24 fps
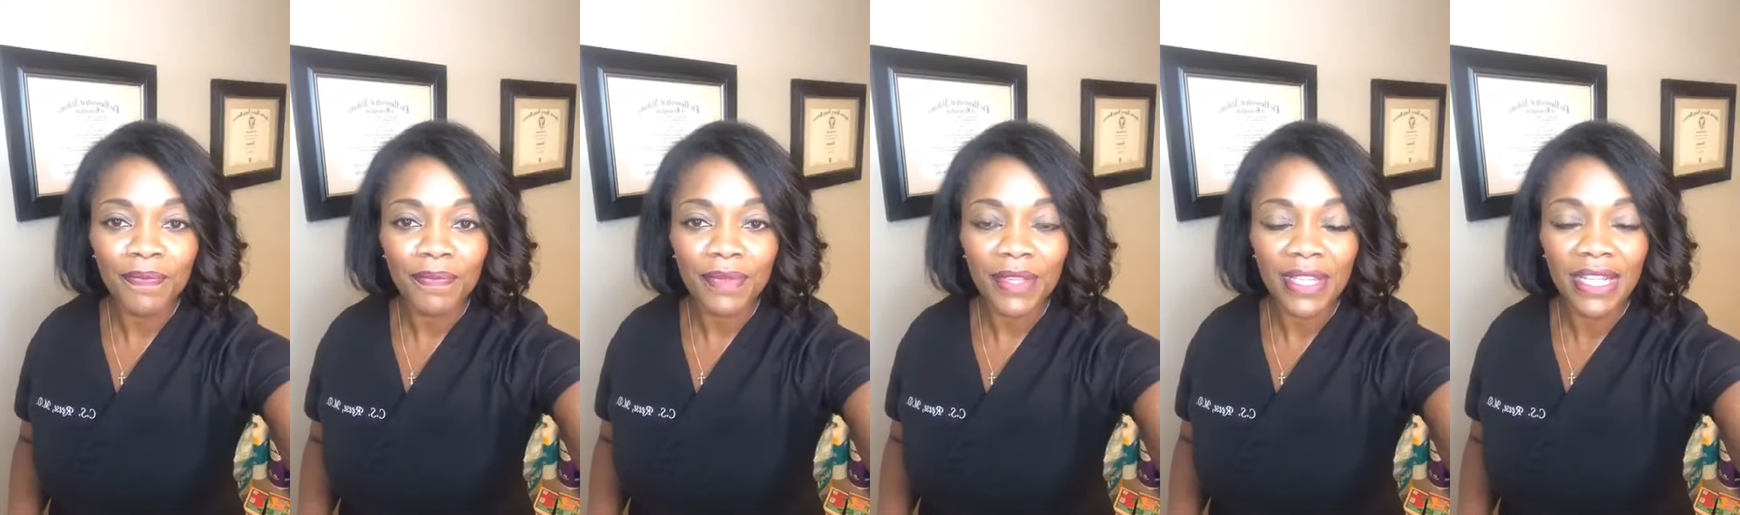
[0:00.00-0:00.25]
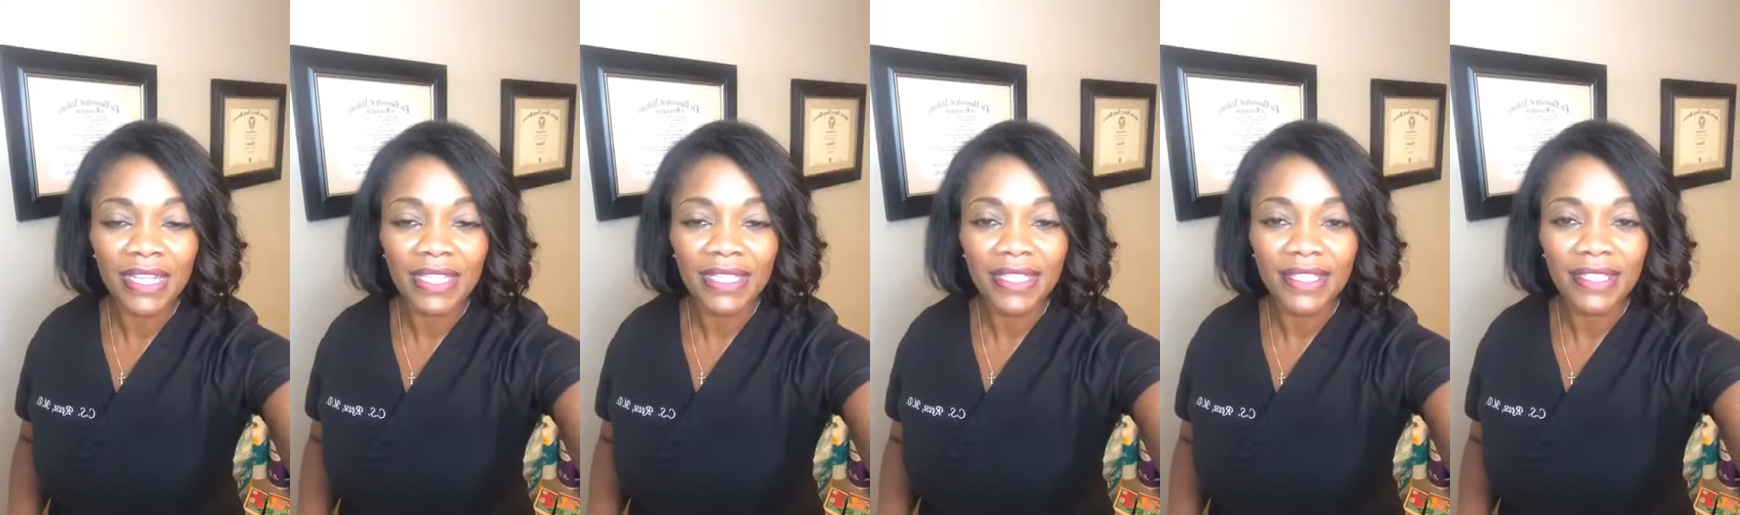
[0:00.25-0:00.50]

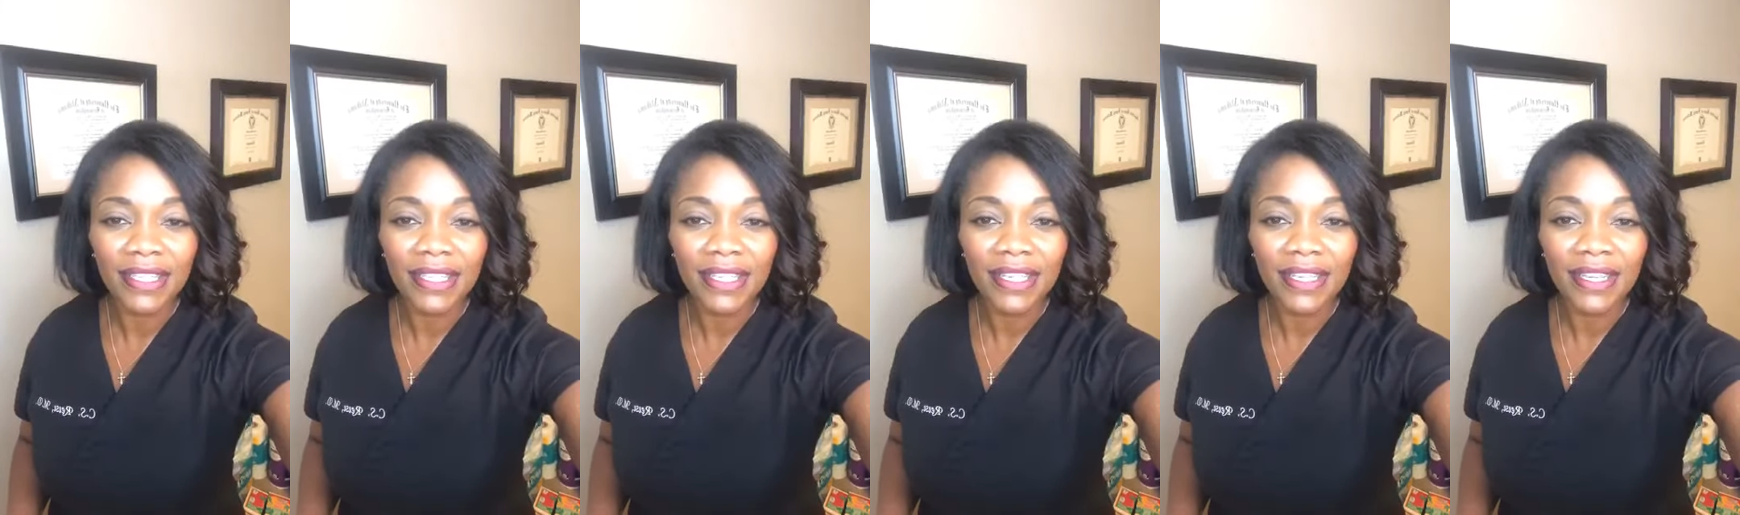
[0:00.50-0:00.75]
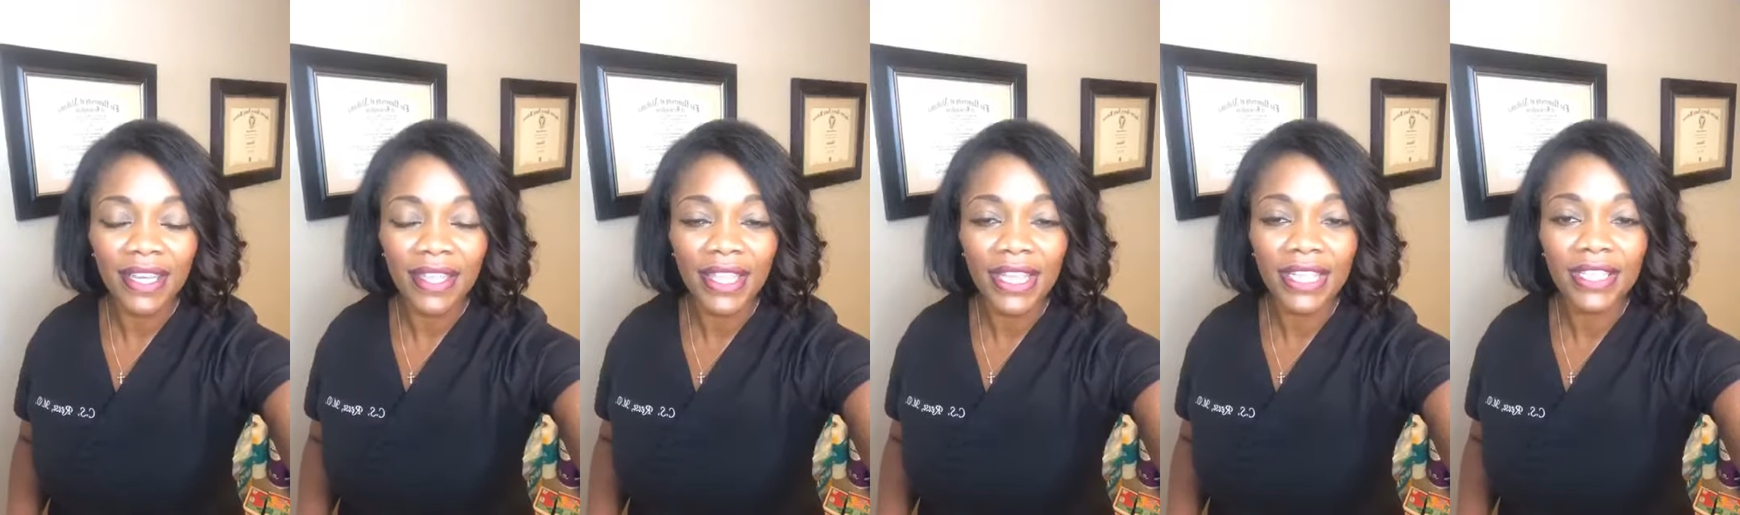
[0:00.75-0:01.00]
Let's
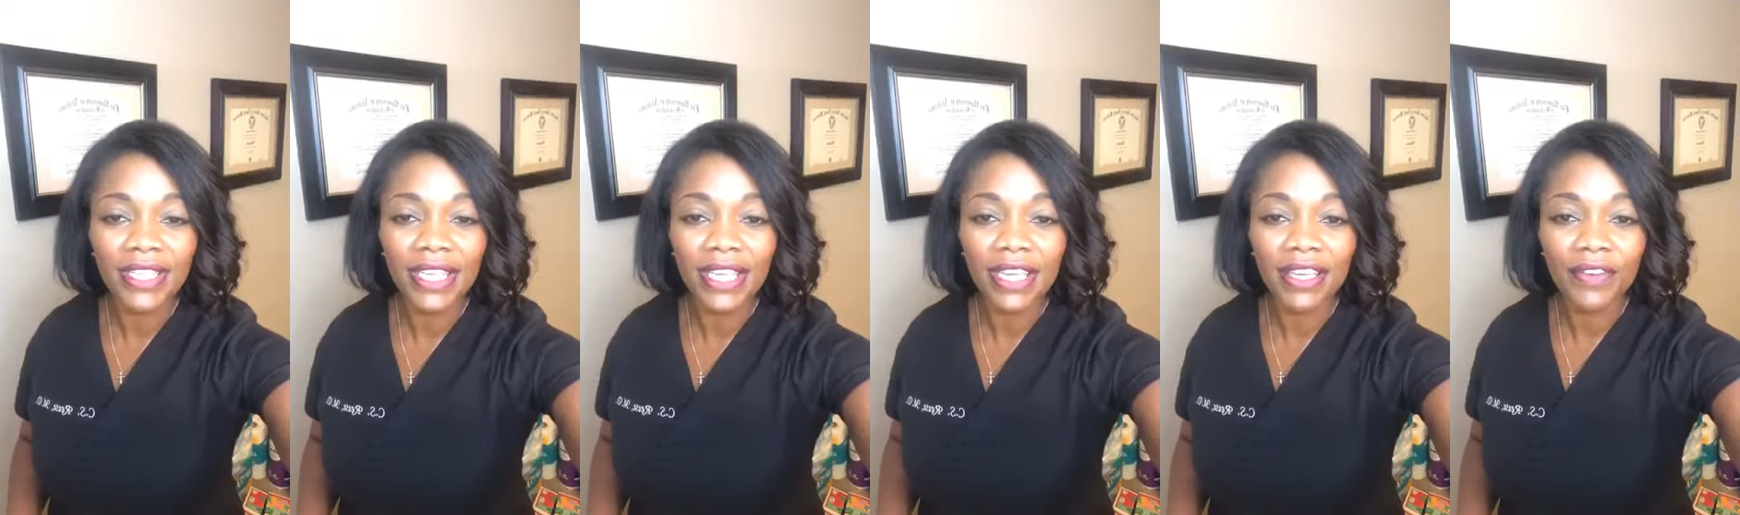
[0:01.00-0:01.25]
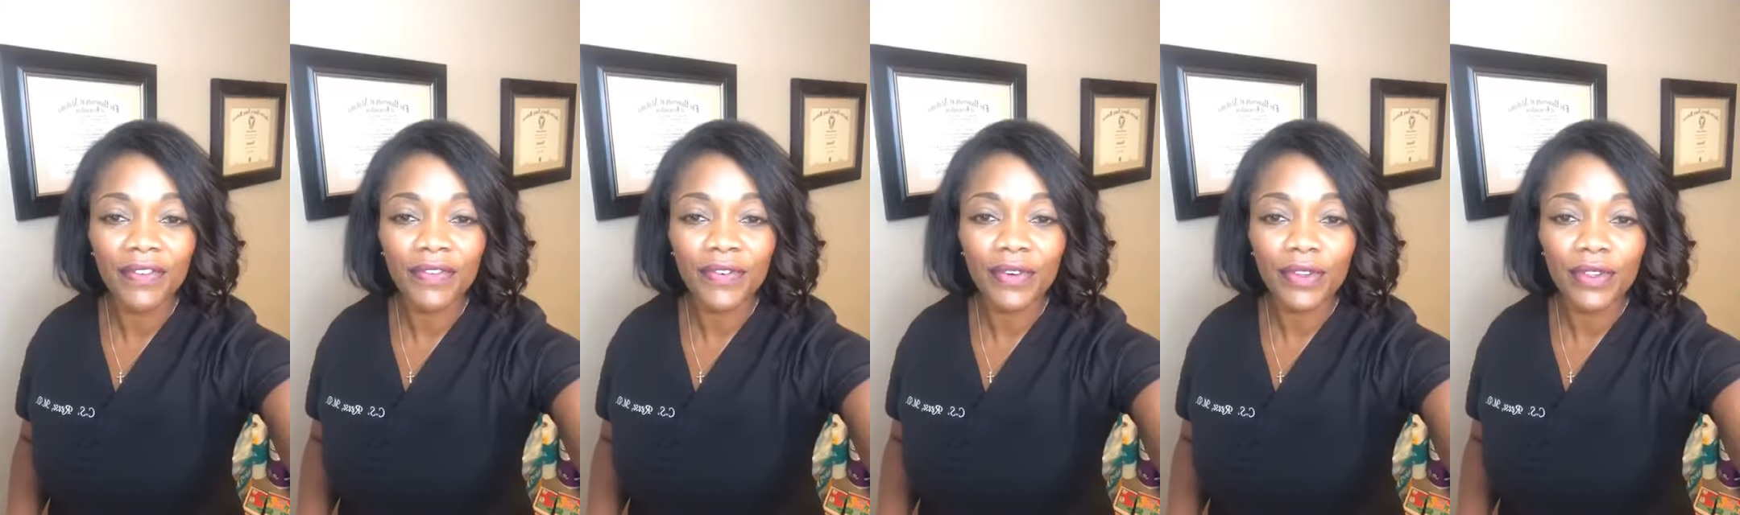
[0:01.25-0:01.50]
see. And they take
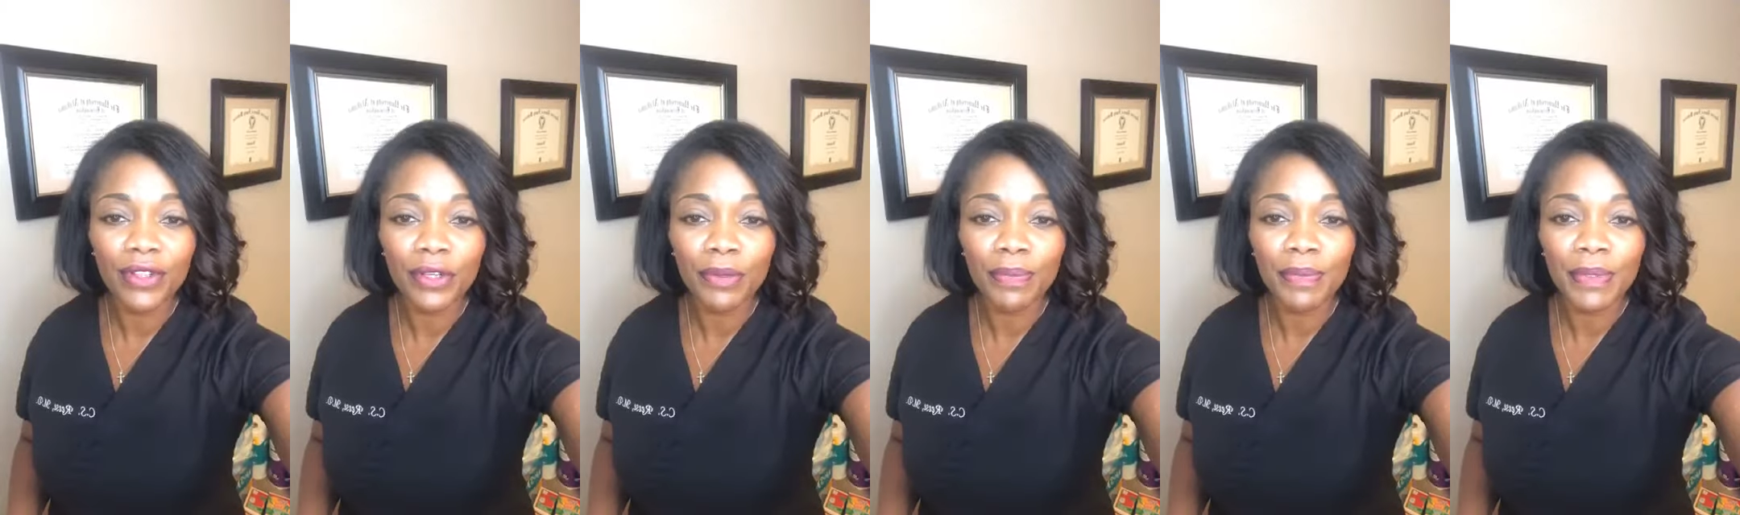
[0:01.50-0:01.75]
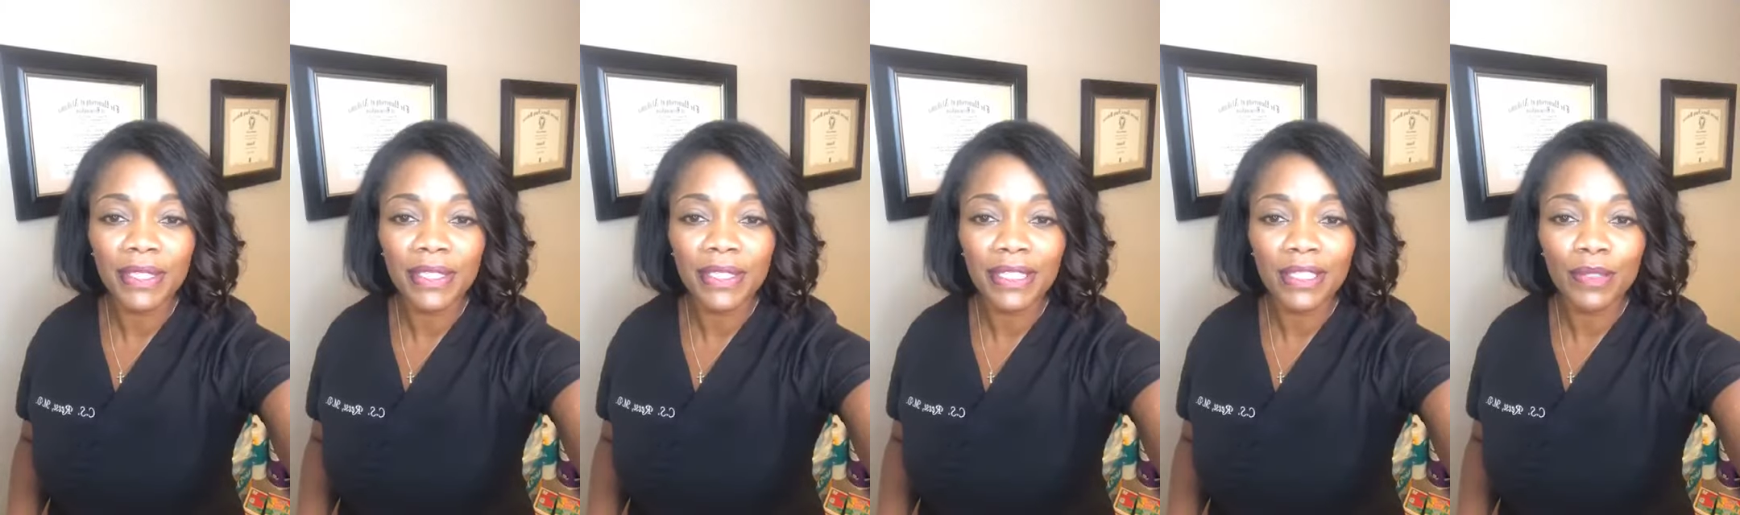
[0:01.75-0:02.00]
it for
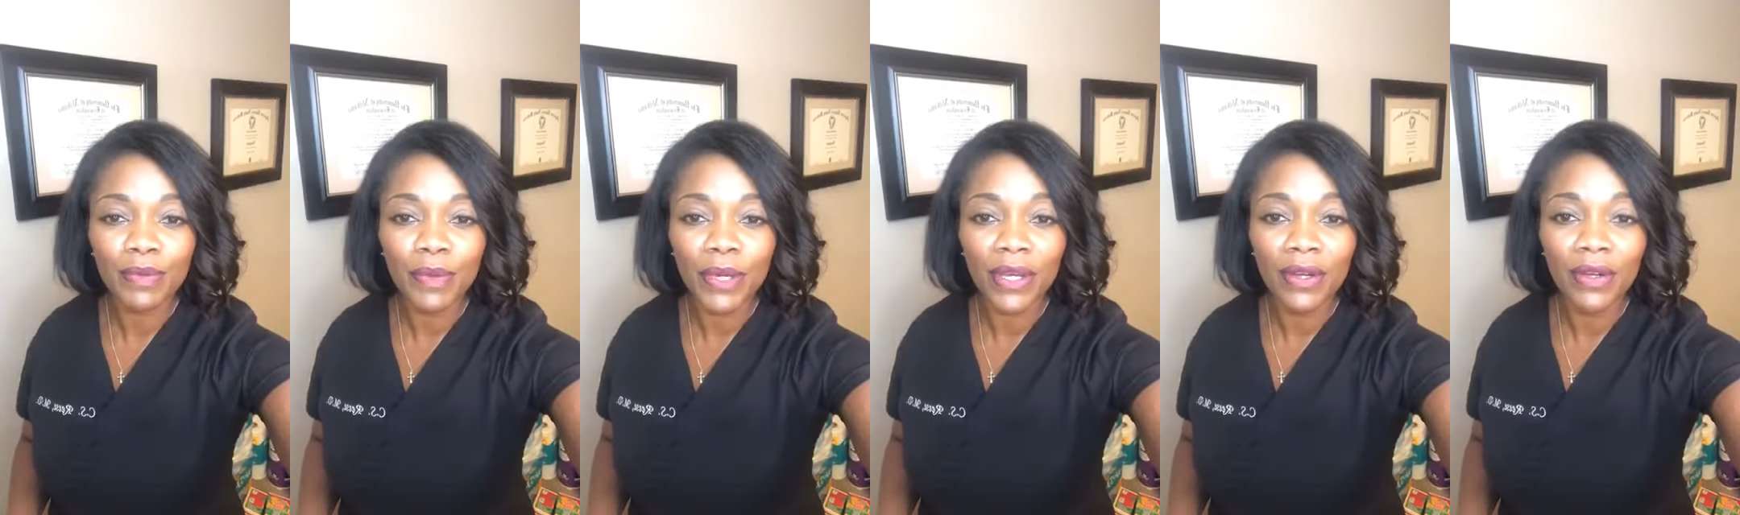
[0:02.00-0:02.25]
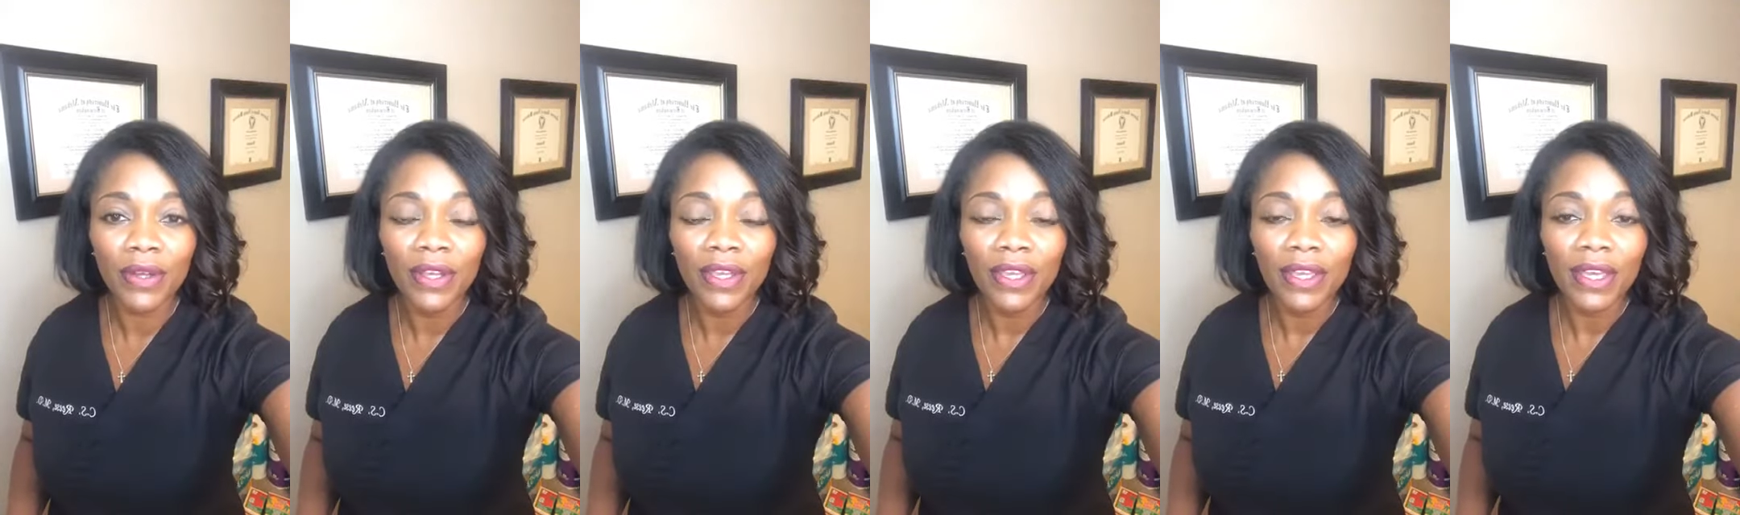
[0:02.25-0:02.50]
lupus as well.